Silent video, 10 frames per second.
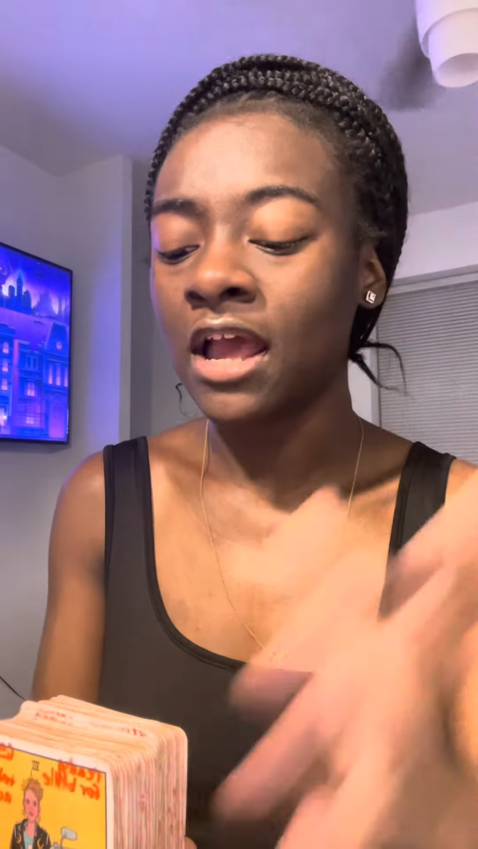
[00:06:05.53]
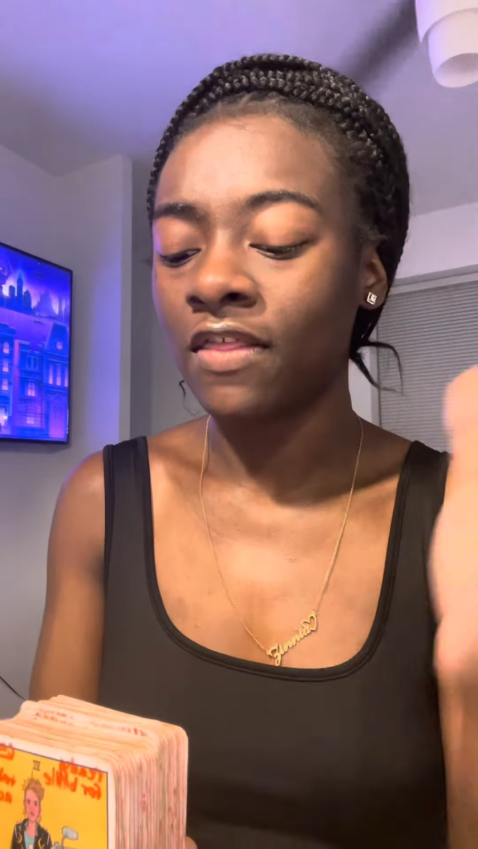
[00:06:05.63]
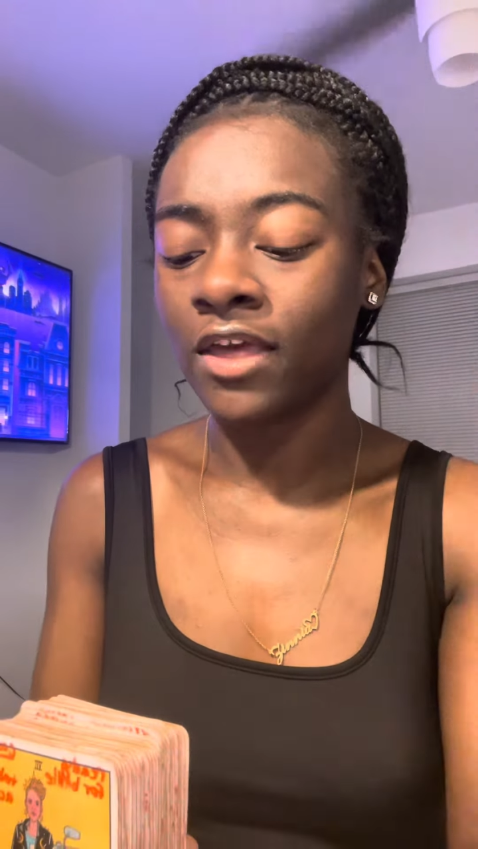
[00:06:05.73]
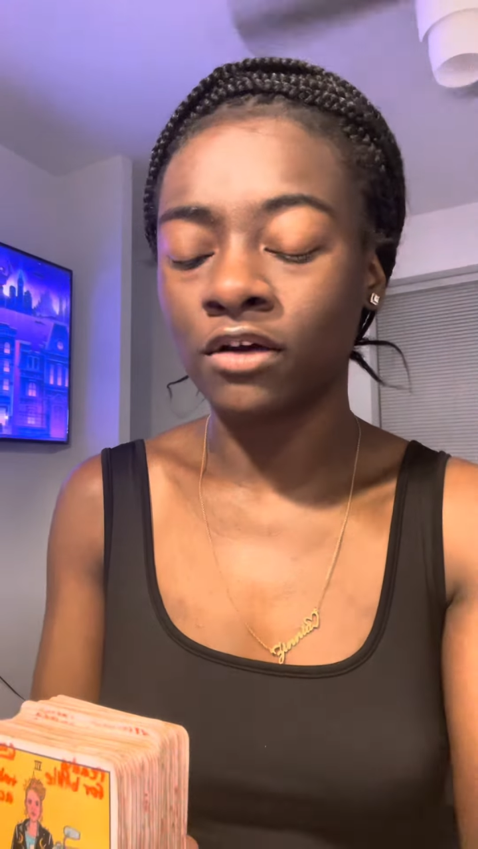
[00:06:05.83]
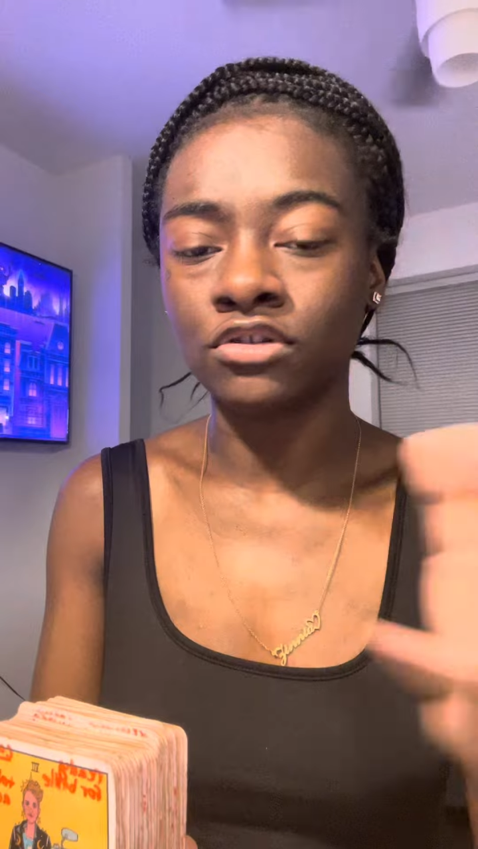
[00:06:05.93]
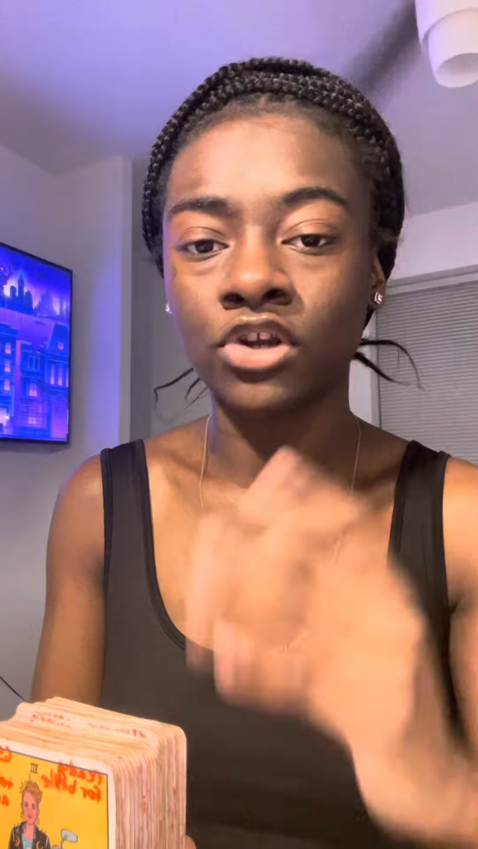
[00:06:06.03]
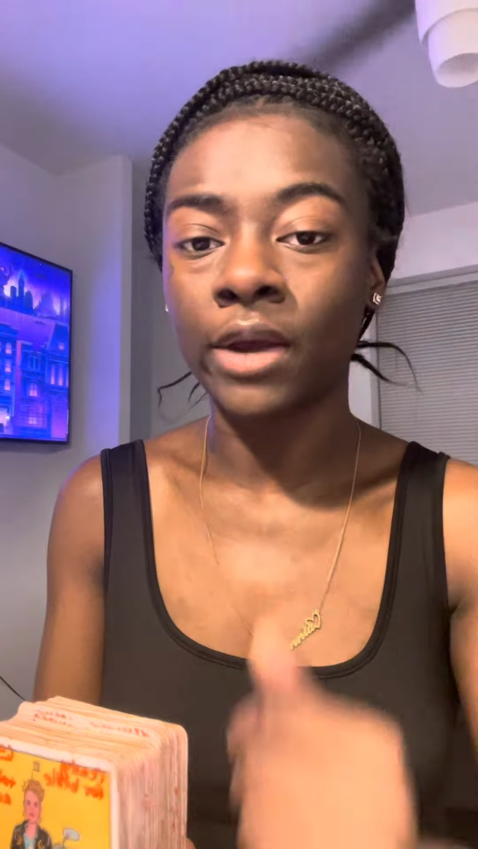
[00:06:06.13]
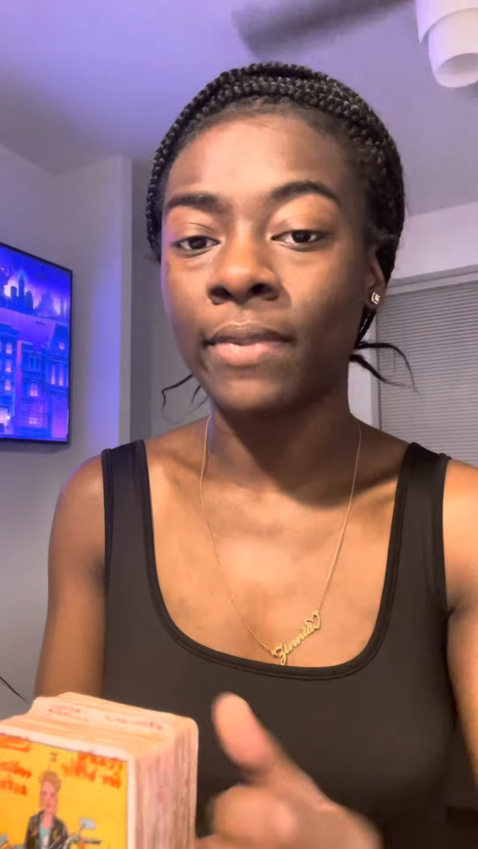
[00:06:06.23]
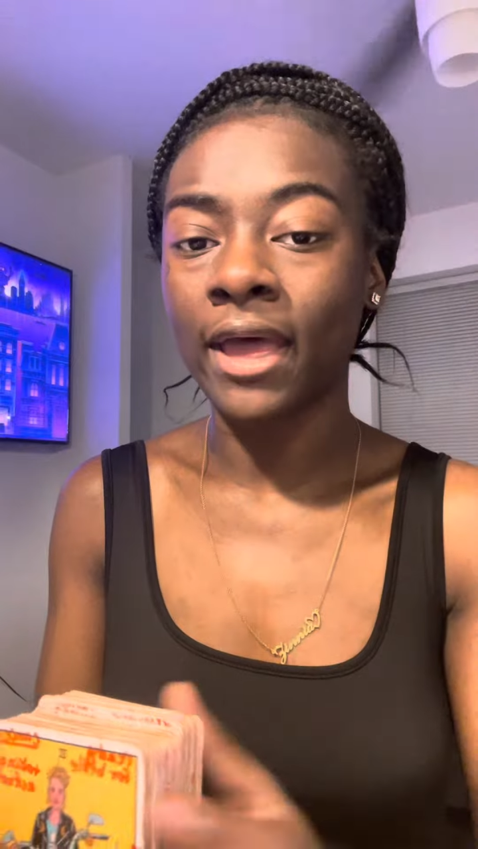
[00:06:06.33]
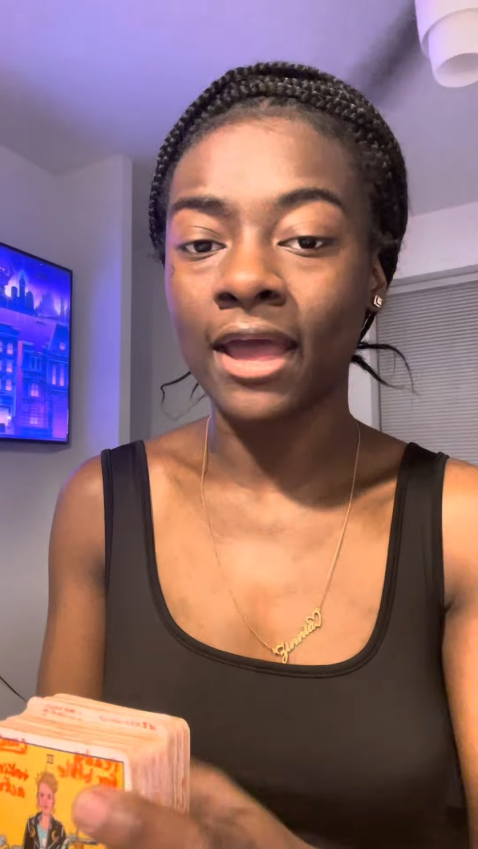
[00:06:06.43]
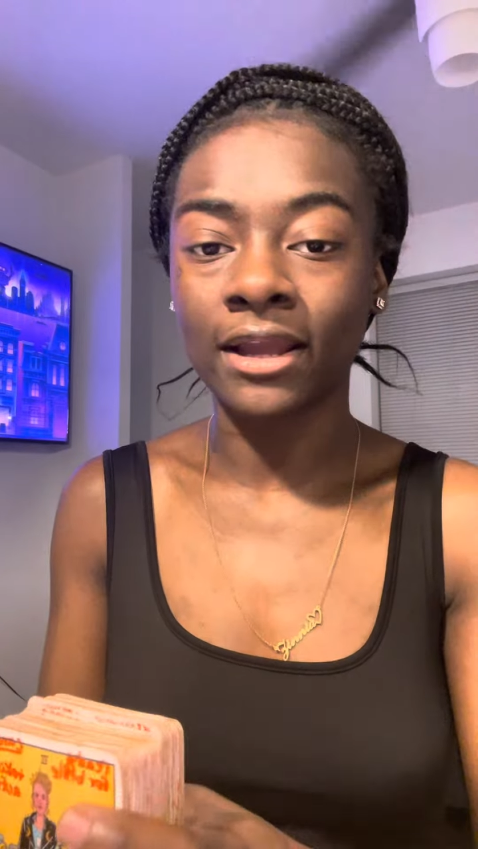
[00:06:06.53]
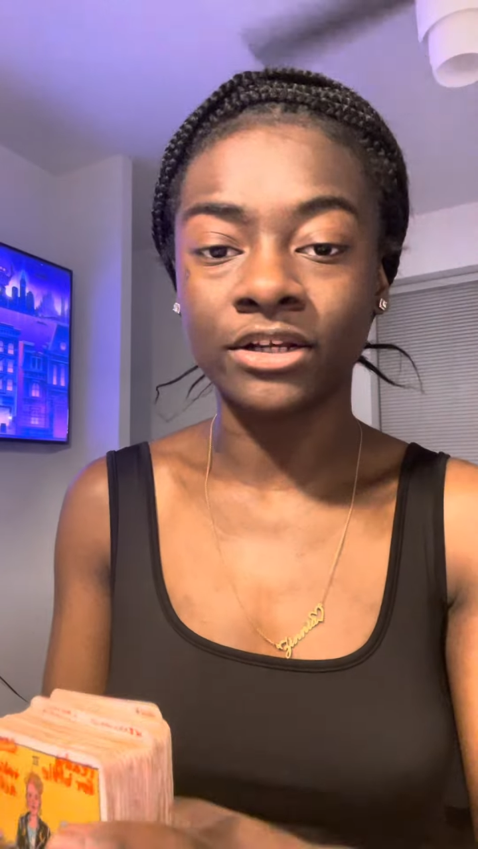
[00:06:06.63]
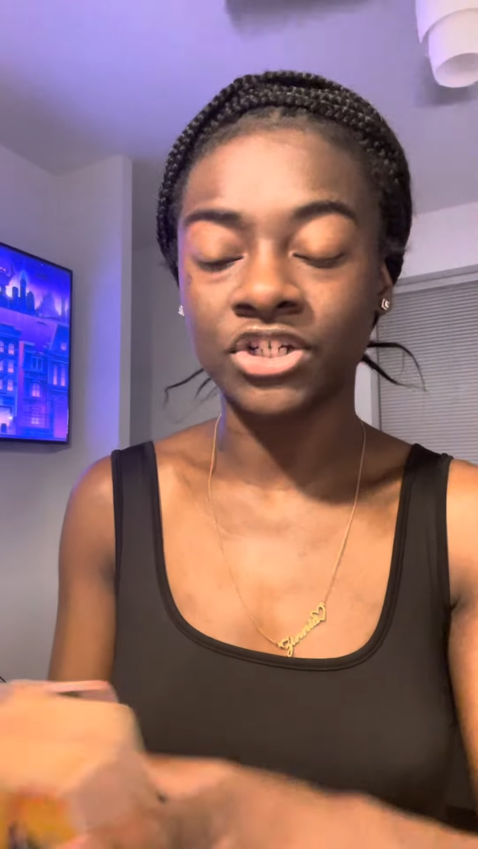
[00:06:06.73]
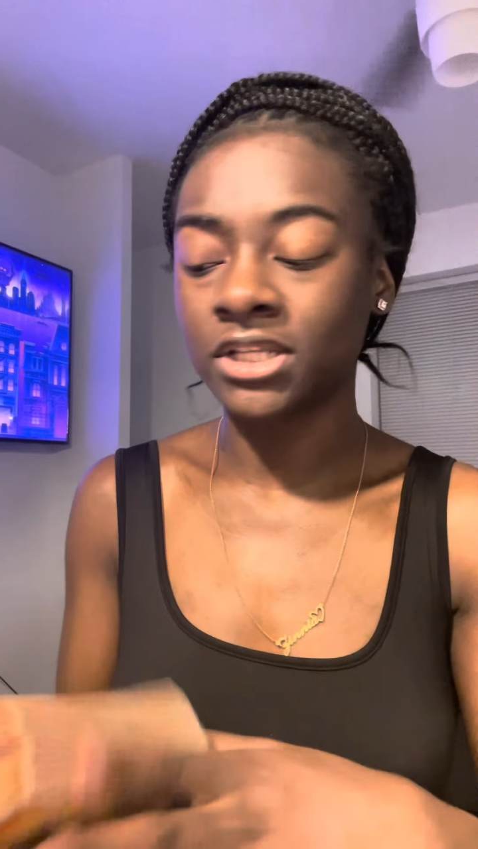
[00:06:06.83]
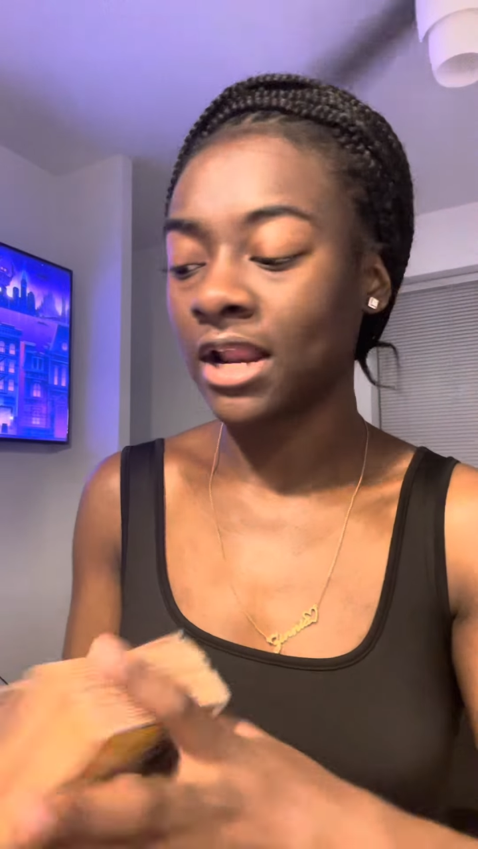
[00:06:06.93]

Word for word: they're going to start by acting just